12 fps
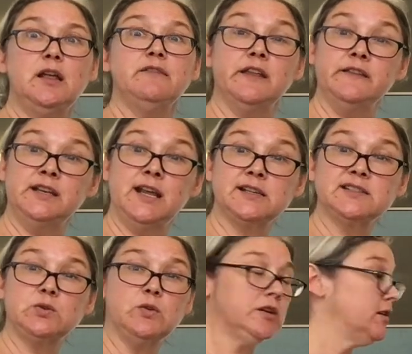Then the next
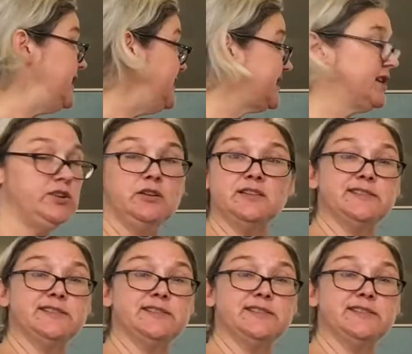quarter, he's going to do the